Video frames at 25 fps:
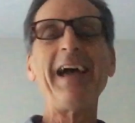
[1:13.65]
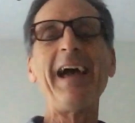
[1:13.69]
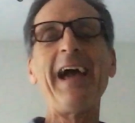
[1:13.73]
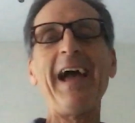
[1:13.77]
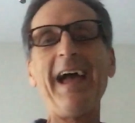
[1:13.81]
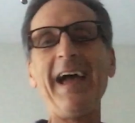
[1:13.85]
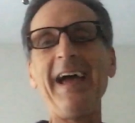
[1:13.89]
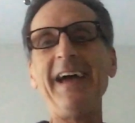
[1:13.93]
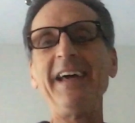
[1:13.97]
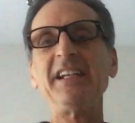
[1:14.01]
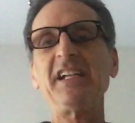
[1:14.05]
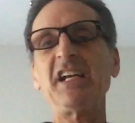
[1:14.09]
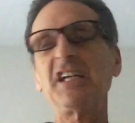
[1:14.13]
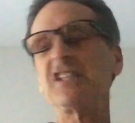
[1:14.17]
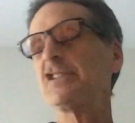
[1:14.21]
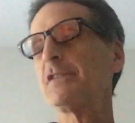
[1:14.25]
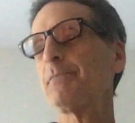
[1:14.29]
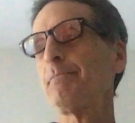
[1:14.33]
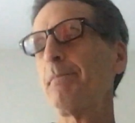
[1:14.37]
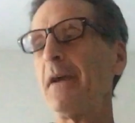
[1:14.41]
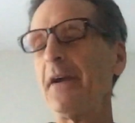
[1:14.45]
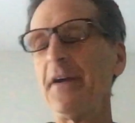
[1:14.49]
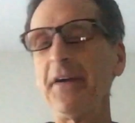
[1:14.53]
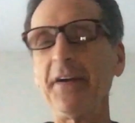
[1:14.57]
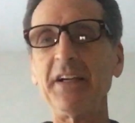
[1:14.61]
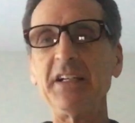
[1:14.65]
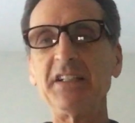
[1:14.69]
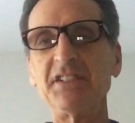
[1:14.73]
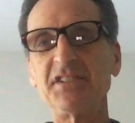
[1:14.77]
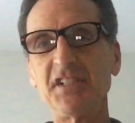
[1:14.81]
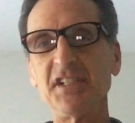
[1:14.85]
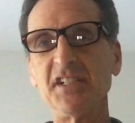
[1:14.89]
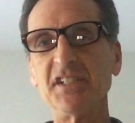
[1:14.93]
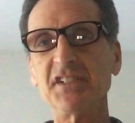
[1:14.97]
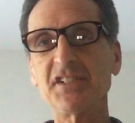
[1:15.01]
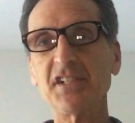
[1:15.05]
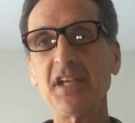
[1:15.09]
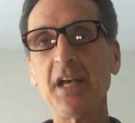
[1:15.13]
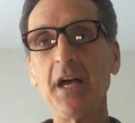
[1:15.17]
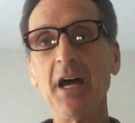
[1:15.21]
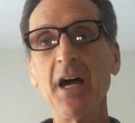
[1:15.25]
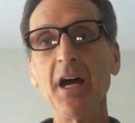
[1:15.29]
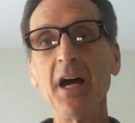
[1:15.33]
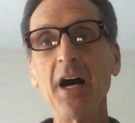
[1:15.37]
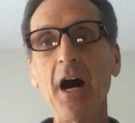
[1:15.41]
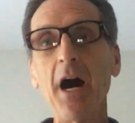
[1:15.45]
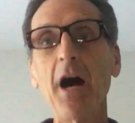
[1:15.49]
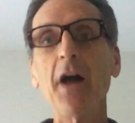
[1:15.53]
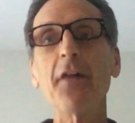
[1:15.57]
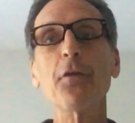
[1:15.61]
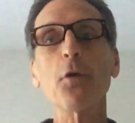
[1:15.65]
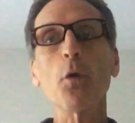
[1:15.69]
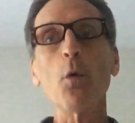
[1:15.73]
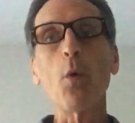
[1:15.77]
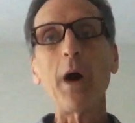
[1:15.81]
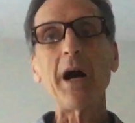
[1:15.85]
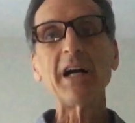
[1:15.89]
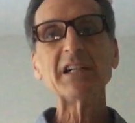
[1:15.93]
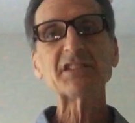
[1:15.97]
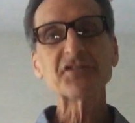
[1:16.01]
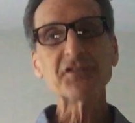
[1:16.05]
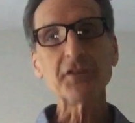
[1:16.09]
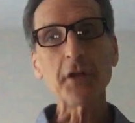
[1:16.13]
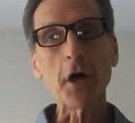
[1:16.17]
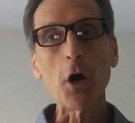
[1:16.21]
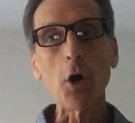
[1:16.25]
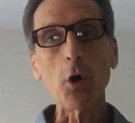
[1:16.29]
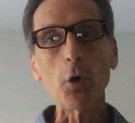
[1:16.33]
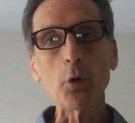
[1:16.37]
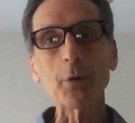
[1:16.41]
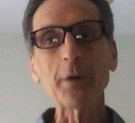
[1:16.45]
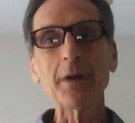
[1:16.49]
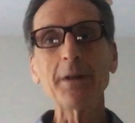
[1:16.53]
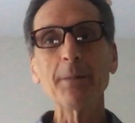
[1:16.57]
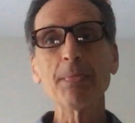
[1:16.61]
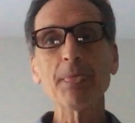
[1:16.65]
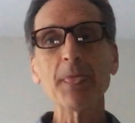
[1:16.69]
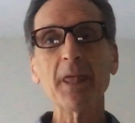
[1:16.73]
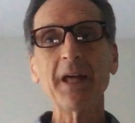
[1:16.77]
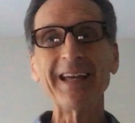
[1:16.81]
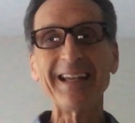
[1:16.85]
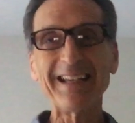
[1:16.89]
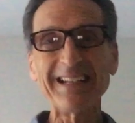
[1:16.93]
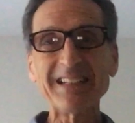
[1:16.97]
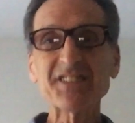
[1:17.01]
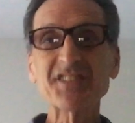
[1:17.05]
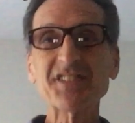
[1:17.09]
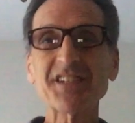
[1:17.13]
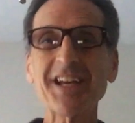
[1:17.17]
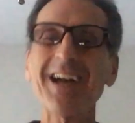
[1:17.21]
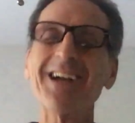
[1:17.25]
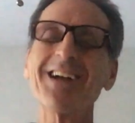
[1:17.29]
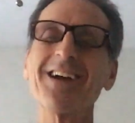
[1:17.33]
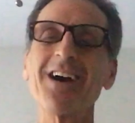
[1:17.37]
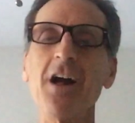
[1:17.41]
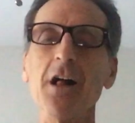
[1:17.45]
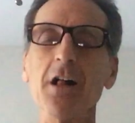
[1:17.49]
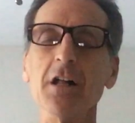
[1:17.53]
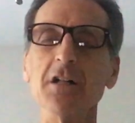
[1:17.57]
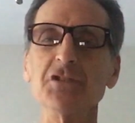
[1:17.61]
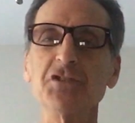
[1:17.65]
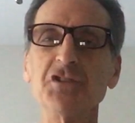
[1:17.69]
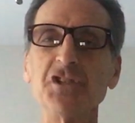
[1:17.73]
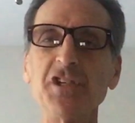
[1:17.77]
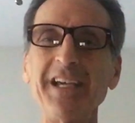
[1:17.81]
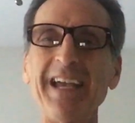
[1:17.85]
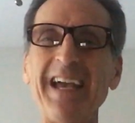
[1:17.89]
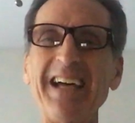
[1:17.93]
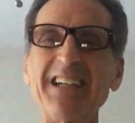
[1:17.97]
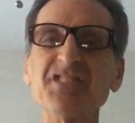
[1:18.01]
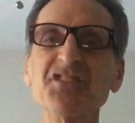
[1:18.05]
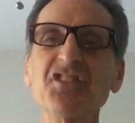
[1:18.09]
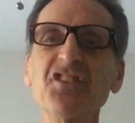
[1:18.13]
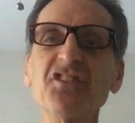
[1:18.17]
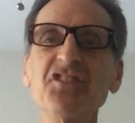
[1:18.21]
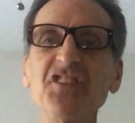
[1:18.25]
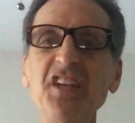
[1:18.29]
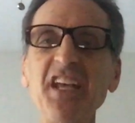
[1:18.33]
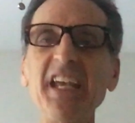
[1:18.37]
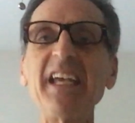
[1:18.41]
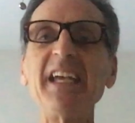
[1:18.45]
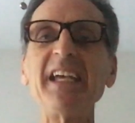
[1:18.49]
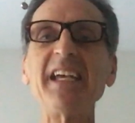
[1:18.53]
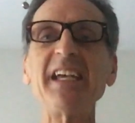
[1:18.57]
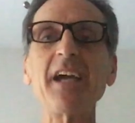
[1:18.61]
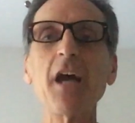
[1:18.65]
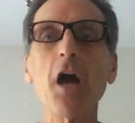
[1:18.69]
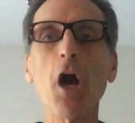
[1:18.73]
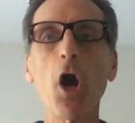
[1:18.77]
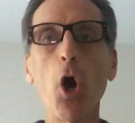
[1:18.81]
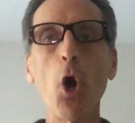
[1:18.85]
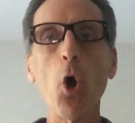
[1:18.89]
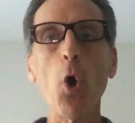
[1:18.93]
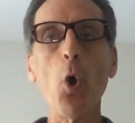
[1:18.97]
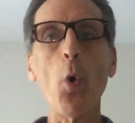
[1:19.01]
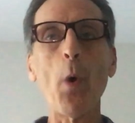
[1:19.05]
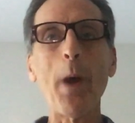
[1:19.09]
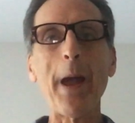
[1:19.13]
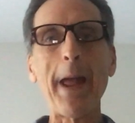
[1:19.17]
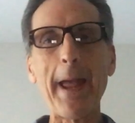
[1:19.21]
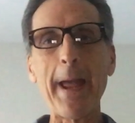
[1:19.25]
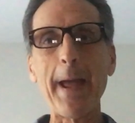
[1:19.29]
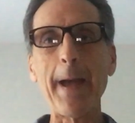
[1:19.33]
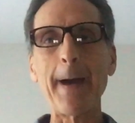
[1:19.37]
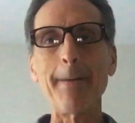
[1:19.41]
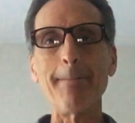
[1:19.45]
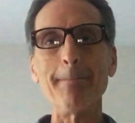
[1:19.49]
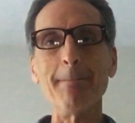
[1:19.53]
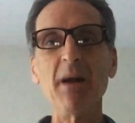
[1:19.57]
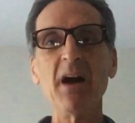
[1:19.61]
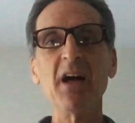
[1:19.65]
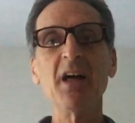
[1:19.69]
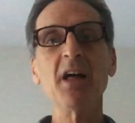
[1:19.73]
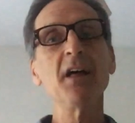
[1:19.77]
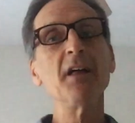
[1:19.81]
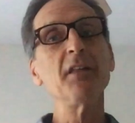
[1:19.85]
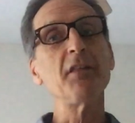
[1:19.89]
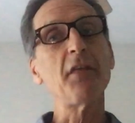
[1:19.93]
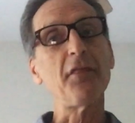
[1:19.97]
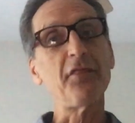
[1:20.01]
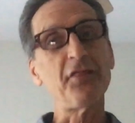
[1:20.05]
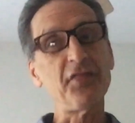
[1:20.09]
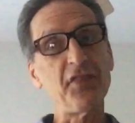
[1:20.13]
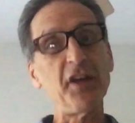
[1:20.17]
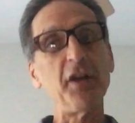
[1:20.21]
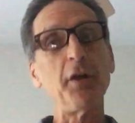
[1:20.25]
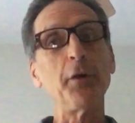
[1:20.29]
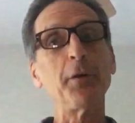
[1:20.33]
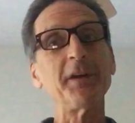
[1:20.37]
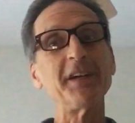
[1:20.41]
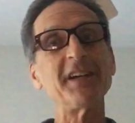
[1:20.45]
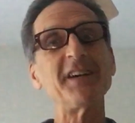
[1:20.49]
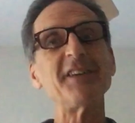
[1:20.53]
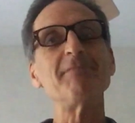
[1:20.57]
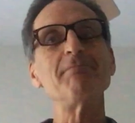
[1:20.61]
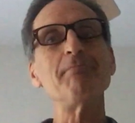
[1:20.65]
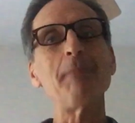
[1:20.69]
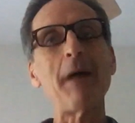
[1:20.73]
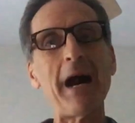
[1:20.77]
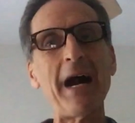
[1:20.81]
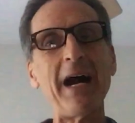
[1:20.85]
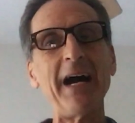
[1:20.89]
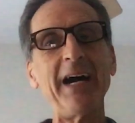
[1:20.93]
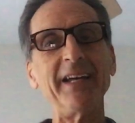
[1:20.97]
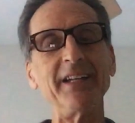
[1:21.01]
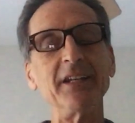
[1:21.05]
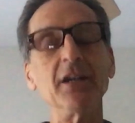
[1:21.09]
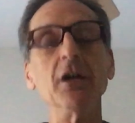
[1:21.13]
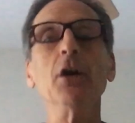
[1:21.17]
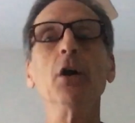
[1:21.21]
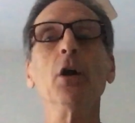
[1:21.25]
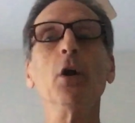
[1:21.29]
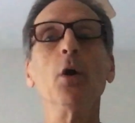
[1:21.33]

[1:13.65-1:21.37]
and experiences, otherwise known in psychology as TOM, the theory of mind.